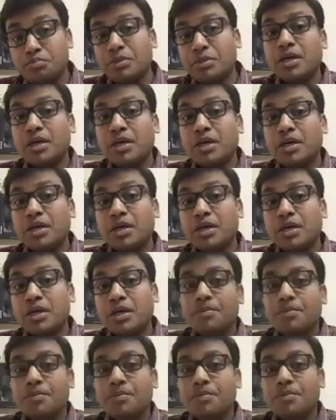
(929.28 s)
becoming
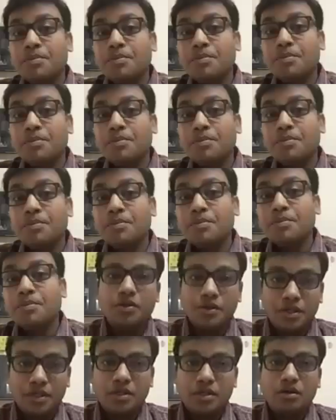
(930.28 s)
operational continuity
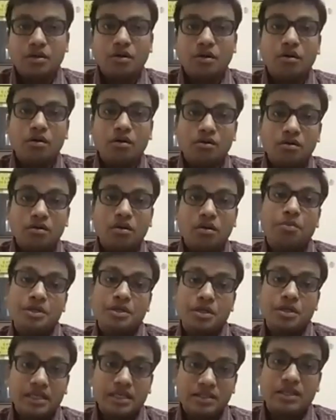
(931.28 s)
or
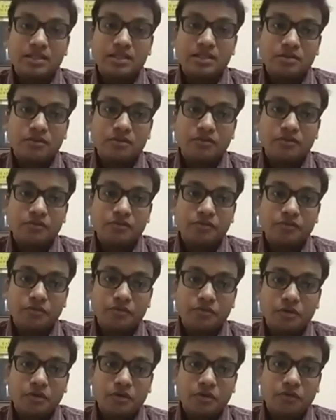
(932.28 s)
operational excellence,
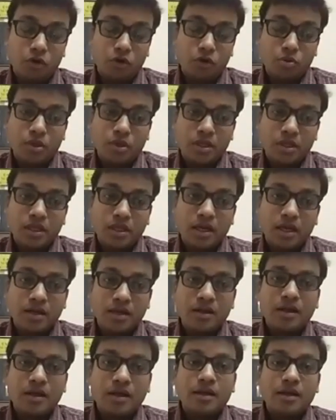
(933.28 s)
followed by
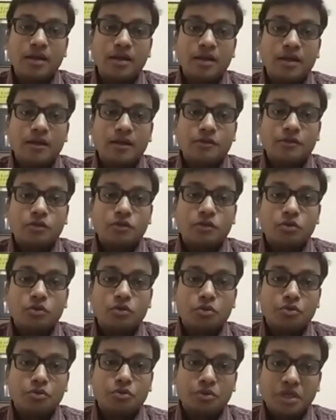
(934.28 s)
that.
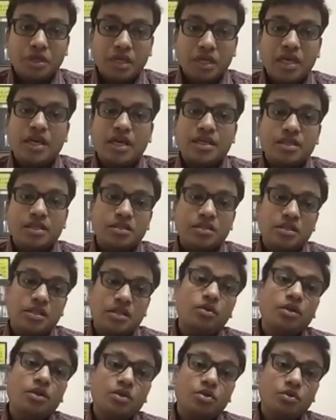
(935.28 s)
So AI is really
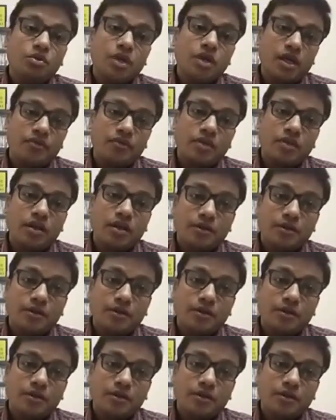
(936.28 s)
going to drive